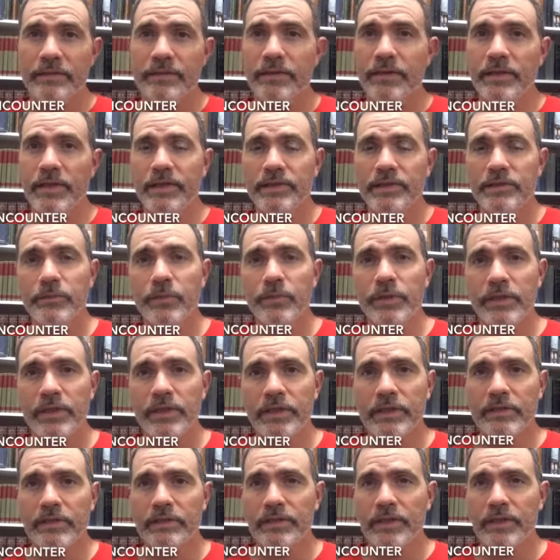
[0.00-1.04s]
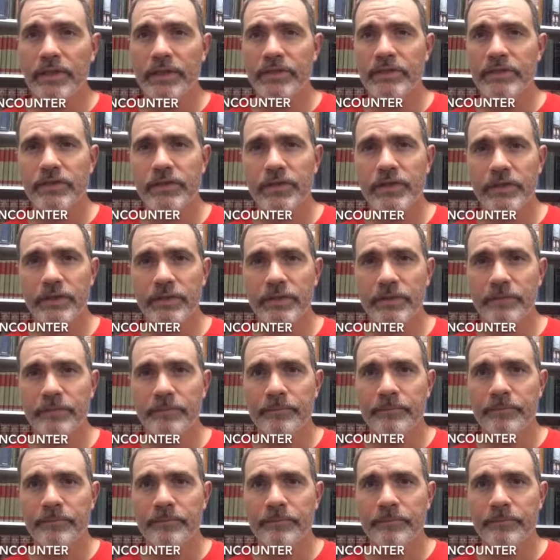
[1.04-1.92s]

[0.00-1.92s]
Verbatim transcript: in the next week, in the next year.